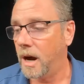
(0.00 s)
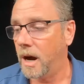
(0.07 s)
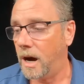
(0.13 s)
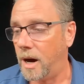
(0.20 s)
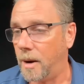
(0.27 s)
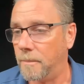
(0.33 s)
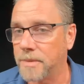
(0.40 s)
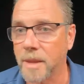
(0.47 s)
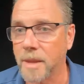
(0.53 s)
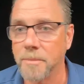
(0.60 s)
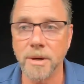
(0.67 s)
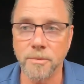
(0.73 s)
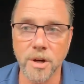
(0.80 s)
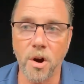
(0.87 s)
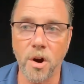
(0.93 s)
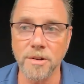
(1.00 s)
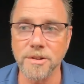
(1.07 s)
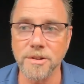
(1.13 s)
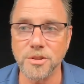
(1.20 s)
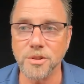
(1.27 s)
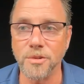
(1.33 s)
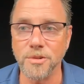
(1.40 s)
But
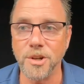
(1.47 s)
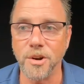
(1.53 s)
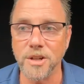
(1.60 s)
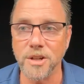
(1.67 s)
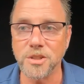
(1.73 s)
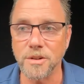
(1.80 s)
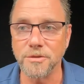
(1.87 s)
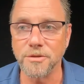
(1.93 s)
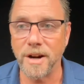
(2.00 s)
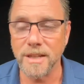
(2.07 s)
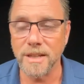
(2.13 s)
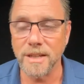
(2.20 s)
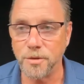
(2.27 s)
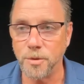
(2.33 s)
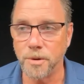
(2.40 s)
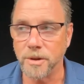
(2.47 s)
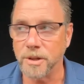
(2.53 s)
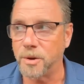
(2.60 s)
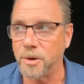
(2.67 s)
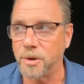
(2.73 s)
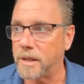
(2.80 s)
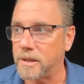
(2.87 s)
regardless, so I started finding a few pretty
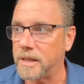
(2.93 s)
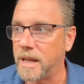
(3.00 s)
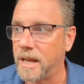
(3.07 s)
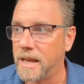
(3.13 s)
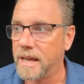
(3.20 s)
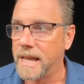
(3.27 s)
quickly.